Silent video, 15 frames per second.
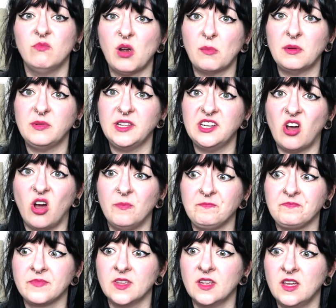Probably not.
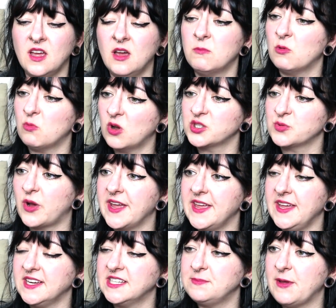But was what
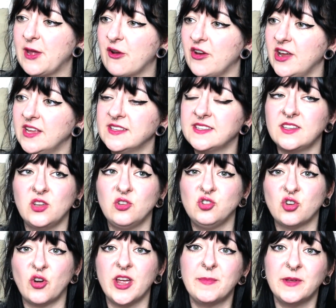I experienced
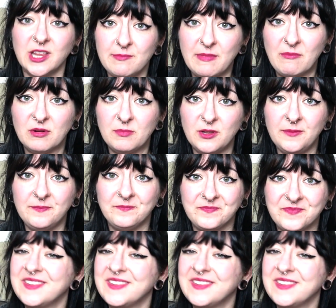enjoyable and memorable?